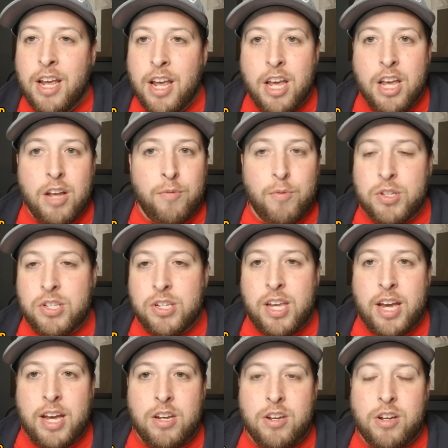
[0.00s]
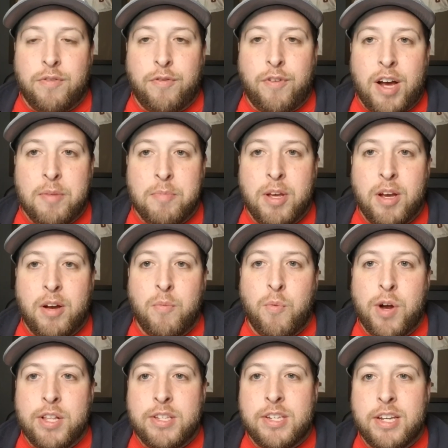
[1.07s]
Once again, you can find me on
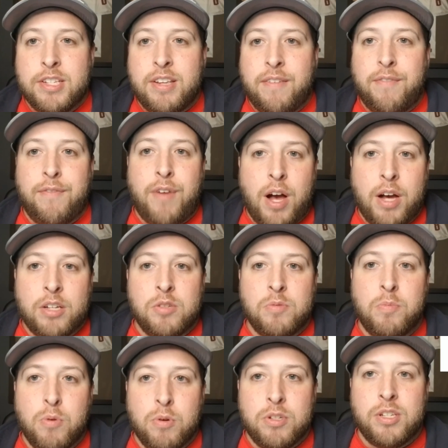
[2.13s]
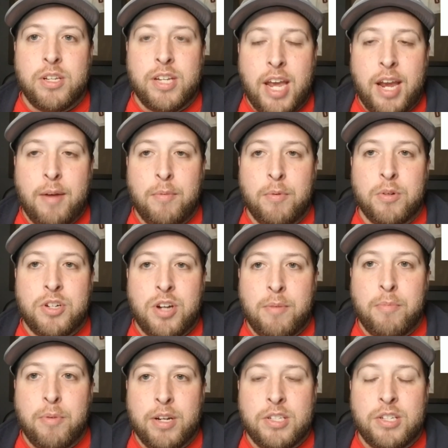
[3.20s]
Wednesdays at Fox Sports The Gambler with Sean
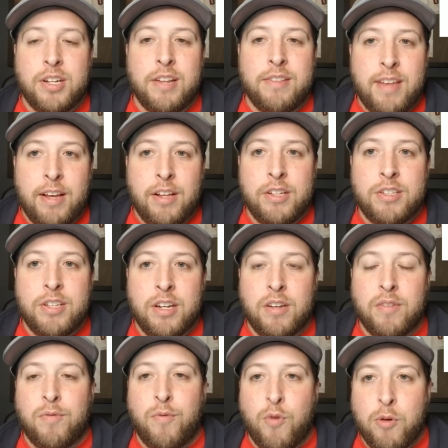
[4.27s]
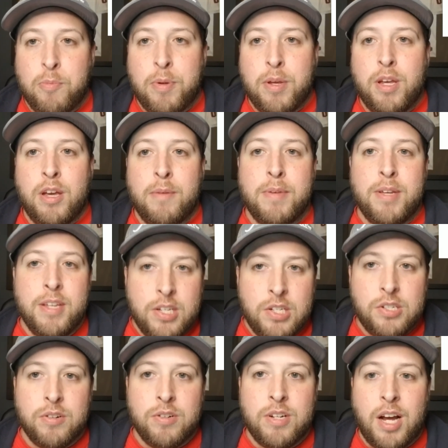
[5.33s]
Brace on the Daily Ticket, 4 p.m.
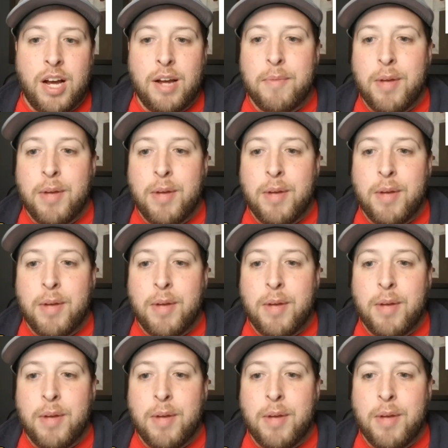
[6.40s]
Eastern Time.